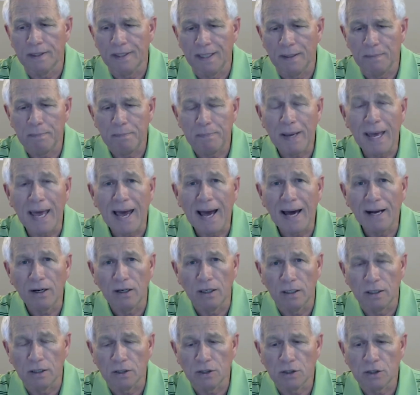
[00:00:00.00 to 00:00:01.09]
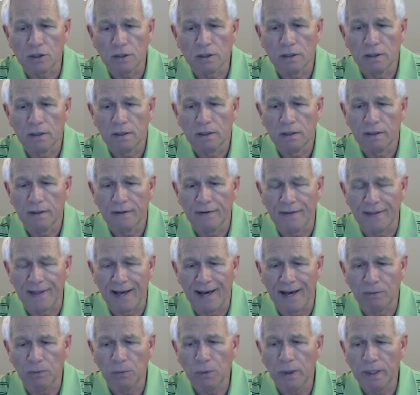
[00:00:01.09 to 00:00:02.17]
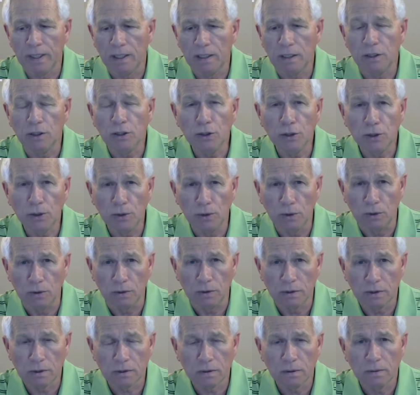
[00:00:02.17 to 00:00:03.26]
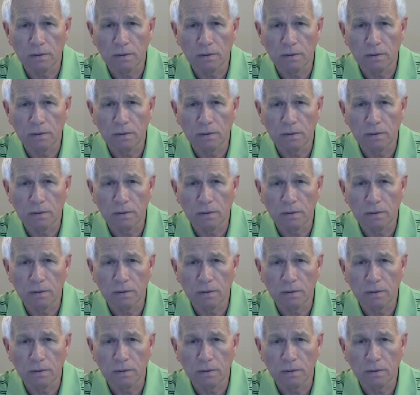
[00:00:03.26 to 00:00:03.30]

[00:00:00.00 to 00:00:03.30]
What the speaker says: patterns that we use,